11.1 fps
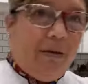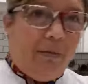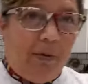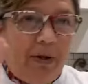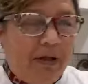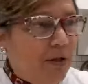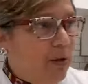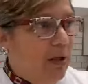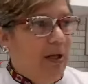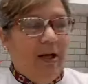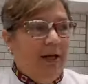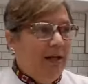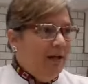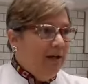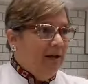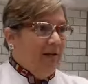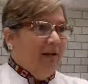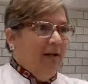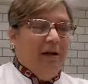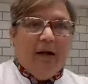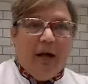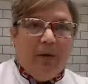as everybody's tuning in,
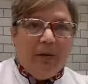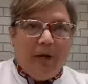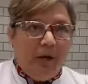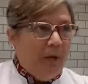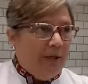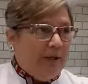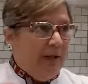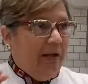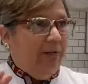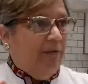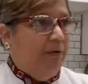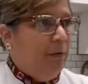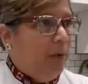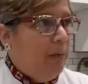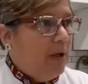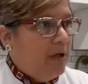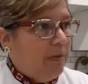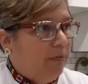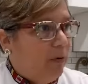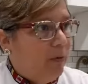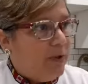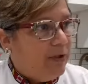how are you? I still have a few more minutes
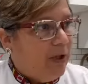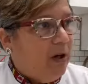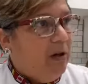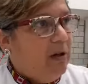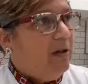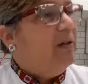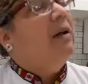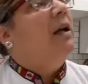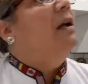before we start.